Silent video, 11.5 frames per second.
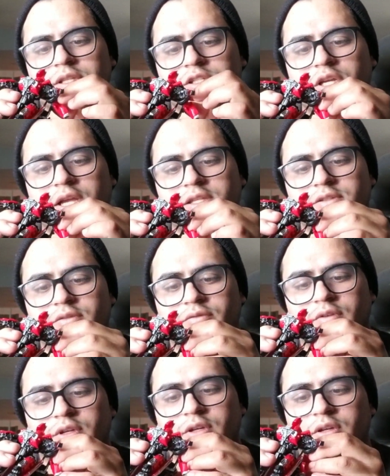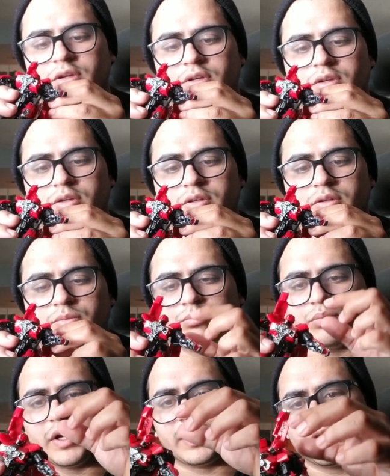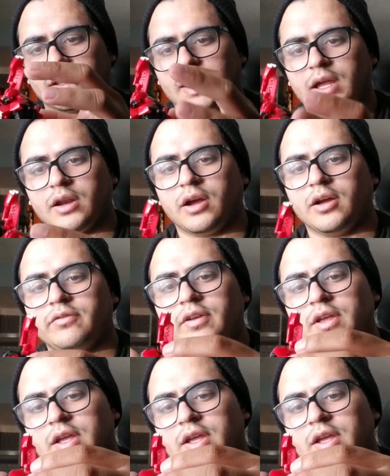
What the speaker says: the chance of breaking that off,